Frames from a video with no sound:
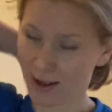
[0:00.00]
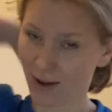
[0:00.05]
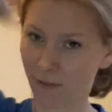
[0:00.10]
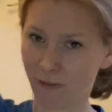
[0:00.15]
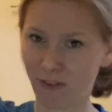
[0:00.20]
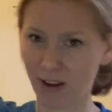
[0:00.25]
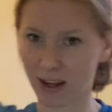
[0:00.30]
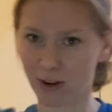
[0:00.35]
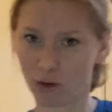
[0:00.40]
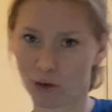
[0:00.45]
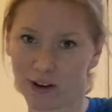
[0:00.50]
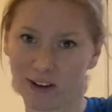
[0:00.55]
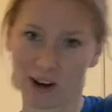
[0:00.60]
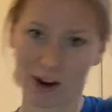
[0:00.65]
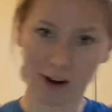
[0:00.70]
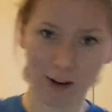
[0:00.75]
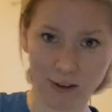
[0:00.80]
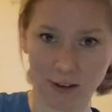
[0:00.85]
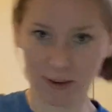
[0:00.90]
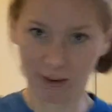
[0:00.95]
Victory
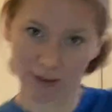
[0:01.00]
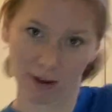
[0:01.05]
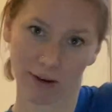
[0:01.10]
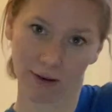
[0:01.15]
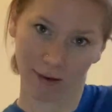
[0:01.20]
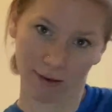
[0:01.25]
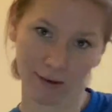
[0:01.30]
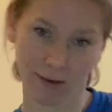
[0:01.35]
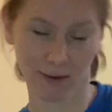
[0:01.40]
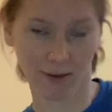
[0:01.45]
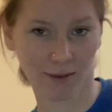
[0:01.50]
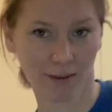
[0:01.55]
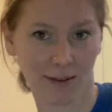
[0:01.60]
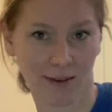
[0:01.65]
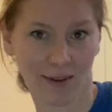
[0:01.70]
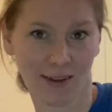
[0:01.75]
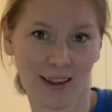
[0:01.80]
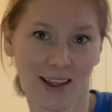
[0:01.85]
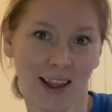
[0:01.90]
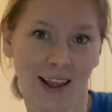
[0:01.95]
dance.
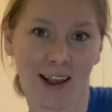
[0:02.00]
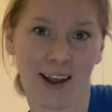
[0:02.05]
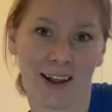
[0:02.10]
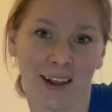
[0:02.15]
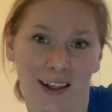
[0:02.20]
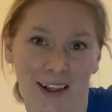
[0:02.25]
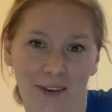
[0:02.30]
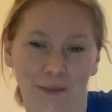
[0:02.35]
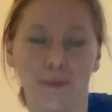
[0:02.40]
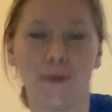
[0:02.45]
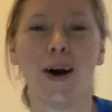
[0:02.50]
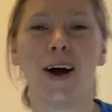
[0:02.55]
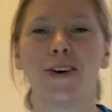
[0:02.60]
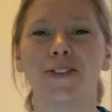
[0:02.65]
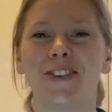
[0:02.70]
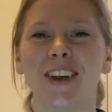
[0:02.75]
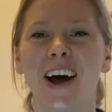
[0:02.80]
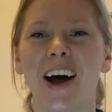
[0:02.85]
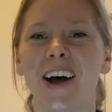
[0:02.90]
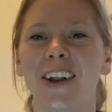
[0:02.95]
Well
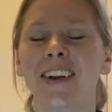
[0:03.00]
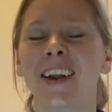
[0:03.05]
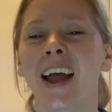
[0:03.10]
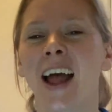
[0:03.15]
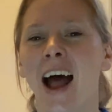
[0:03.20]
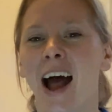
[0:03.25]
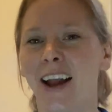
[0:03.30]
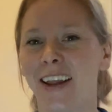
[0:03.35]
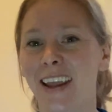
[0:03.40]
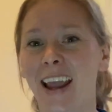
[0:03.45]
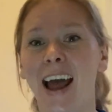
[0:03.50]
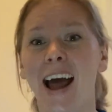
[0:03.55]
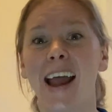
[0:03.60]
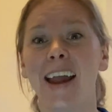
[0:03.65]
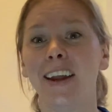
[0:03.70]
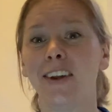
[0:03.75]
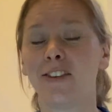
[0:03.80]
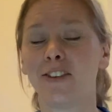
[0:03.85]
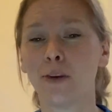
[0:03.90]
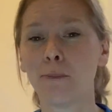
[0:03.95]
done.
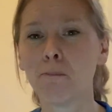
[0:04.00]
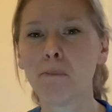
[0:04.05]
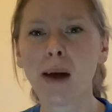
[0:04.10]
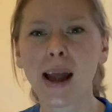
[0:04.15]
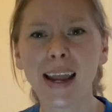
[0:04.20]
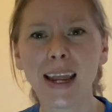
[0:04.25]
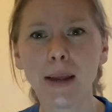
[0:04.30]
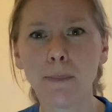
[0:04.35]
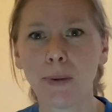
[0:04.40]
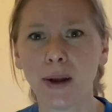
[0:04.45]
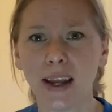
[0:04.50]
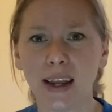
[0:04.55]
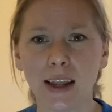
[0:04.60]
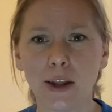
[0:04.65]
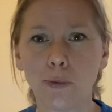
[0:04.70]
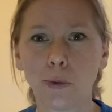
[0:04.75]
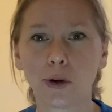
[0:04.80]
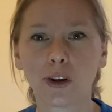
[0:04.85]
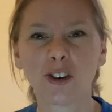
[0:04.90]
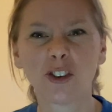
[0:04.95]
Okay, so maybe
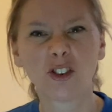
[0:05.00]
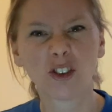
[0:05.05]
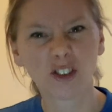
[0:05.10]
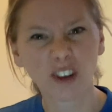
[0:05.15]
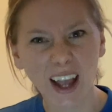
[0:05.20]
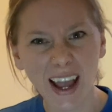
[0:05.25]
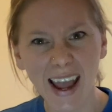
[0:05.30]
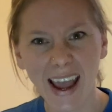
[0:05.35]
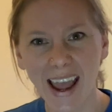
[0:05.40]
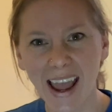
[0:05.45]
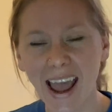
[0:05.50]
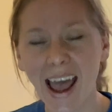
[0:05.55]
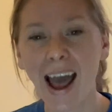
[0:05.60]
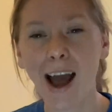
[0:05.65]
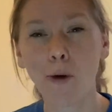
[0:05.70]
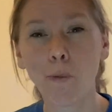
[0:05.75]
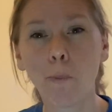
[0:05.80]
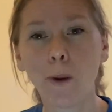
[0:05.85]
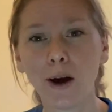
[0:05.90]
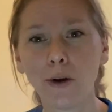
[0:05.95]
you want to share
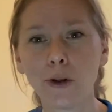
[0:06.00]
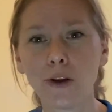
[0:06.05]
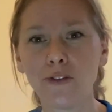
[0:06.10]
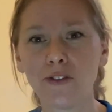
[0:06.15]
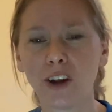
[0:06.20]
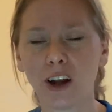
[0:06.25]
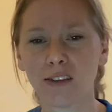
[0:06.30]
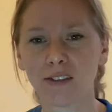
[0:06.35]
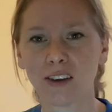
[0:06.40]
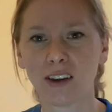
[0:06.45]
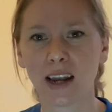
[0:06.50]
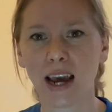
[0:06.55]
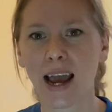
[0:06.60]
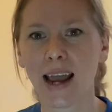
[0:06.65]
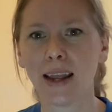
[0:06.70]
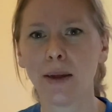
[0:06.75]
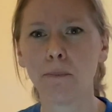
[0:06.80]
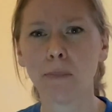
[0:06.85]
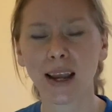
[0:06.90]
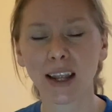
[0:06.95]
how well you've done
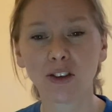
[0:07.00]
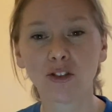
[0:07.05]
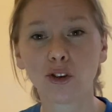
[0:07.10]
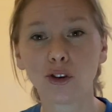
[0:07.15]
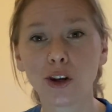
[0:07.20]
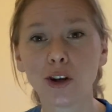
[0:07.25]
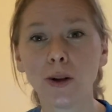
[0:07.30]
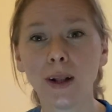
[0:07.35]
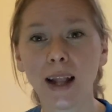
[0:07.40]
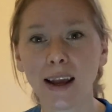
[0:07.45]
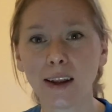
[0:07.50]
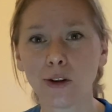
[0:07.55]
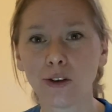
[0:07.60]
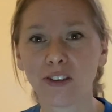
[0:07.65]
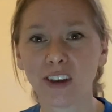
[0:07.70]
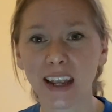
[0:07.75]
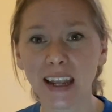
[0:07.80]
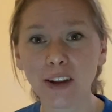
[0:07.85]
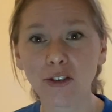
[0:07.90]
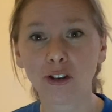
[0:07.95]
today. Make sure you let your
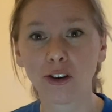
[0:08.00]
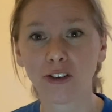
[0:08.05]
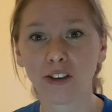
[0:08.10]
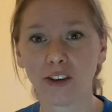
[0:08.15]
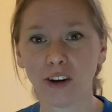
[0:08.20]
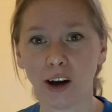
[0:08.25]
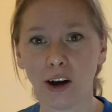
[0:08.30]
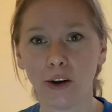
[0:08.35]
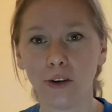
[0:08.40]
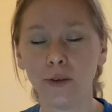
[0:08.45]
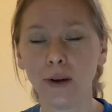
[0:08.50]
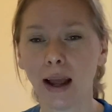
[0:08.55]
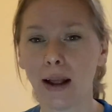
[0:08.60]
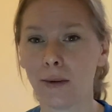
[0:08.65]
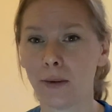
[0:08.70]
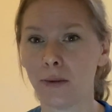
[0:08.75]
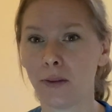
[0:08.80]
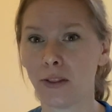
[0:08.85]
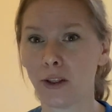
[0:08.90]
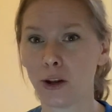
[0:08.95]
teachers know
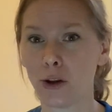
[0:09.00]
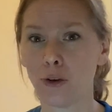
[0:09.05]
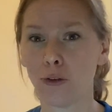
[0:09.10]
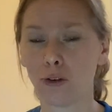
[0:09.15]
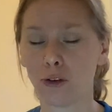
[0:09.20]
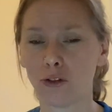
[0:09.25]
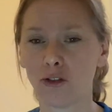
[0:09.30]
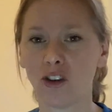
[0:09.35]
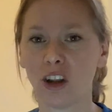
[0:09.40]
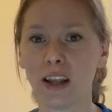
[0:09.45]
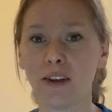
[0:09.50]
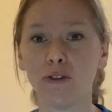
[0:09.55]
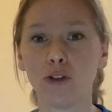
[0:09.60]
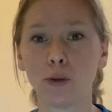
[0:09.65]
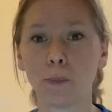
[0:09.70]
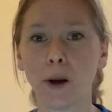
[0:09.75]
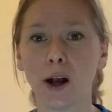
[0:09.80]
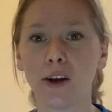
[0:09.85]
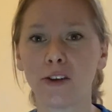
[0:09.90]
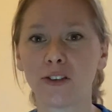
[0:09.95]
and that you achieved your
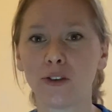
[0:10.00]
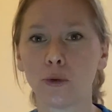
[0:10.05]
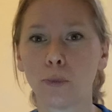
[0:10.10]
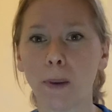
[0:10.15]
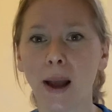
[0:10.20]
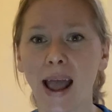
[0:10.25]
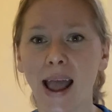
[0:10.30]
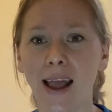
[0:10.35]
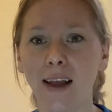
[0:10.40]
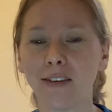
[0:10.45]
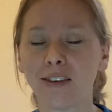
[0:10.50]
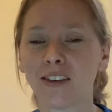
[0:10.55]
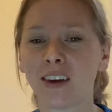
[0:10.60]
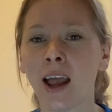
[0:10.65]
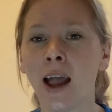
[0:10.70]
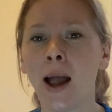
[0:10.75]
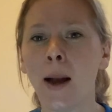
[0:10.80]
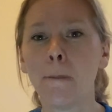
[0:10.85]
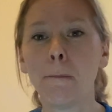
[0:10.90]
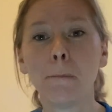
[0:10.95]
personal best.
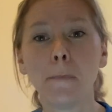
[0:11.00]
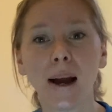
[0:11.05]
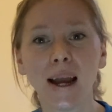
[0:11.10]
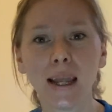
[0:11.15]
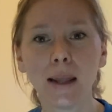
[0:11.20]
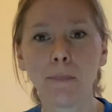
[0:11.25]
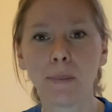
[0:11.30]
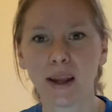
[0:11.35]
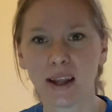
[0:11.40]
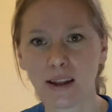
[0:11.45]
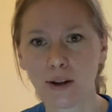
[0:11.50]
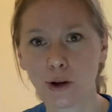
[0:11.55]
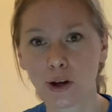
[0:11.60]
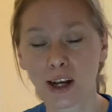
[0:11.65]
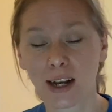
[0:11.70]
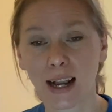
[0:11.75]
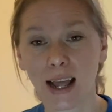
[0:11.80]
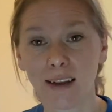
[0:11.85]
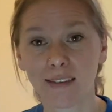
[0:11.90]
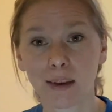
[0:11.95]
Maybe you
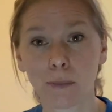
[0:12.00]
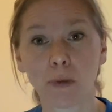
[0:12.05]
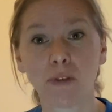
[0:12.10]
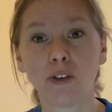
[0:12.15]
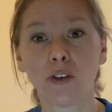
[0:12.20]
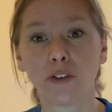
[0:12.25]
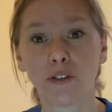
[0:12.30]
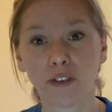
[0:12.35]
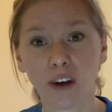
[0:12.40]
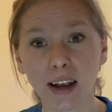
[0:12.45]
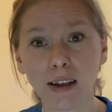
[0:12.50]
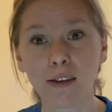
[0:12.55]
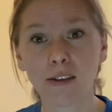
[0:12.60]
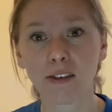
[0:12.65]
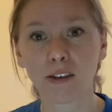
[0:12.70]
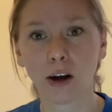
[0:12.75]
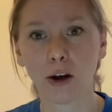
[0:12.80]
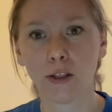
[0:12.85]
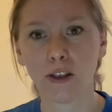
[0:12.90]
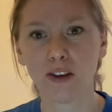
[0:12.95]
could let some of your friends
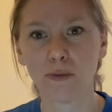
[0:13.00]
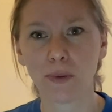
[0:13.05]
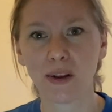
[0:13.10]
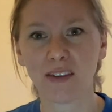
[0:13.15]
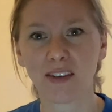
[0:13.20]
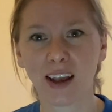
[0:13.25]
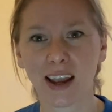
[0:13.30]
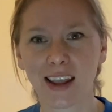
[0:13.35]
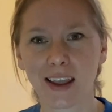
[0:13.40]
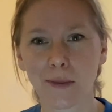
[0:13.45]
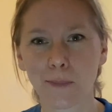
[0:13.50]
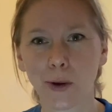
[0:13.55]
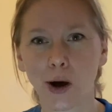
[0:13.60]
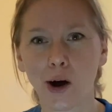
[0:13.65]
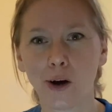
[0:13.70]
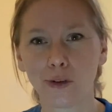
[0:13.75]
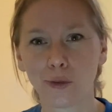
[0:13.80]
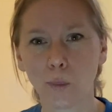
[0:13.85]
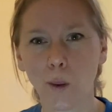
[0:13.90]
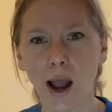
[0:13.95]
know that you've been taking
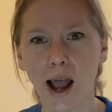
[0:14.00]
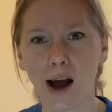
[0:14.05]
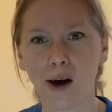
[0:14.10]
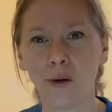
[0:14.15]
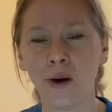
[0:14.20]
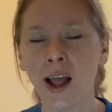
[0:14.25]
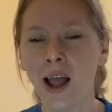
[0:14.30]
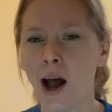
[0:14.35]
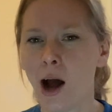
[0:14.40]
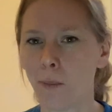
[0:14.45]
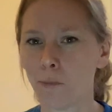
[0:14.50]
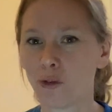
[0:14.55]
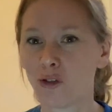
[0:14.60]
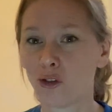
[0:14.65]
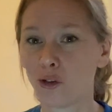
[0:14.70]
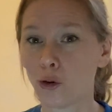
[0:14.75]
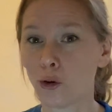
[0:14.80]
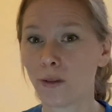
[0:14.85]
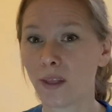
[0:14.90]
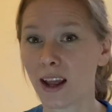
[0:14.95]
part as well. I'm
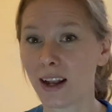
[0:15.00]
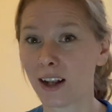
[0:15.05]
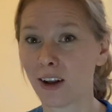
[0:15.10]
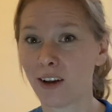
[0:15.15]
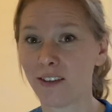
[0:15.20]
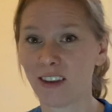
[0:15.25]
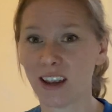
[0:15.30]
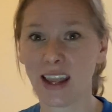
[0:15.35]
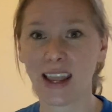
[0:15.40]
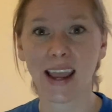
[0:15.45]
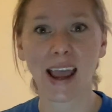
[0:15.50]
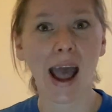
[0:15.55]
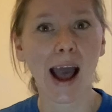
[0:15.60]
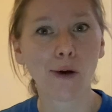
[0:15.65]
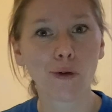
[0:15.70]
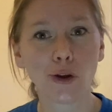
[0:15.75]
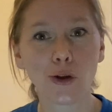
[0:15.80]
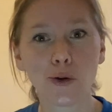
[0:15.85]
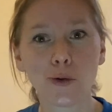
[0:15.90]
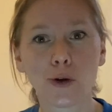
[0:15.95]
sure they'd like to hear how
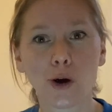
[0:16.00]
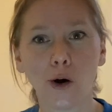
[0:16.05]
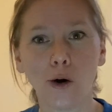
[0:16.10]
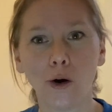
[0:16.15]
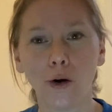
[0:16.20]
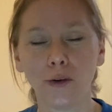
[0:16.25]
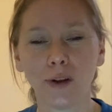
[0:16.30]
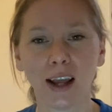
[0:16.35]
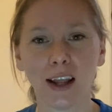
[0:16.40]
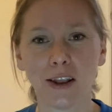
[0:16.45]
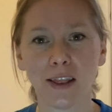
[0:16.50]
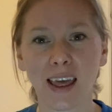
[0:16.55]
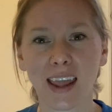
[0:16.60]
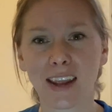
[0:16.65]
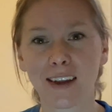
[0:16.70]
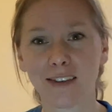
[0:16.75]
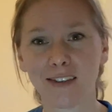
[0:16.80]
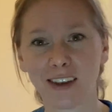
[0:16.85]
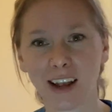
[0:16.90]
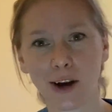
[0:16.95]
you got on and they
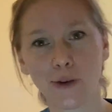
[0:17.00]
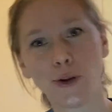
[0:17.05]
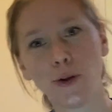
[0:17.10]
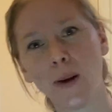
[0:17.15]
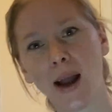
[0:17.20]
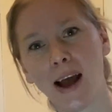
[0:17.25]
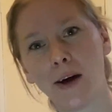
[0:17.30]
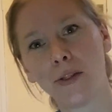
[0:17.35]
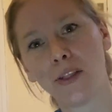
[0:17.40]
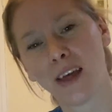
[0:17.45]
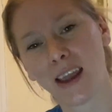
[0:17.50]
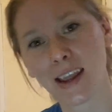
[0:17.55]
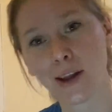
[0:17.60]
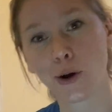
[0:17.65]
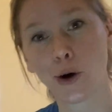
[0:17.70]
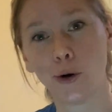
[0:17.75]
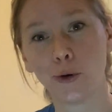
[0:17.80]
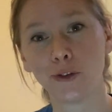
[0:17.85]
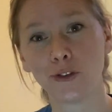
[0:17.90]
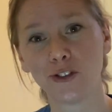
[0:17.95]
can tell you how they
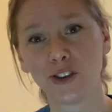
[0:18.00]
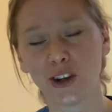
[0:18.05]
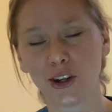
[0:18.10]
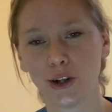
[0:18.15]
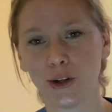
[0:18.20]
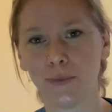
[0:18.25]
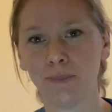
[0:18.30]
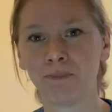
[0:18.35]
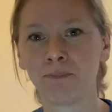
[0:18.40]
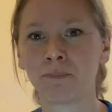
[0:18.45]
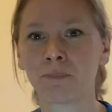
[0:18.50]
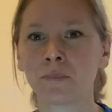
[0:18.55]
got on too.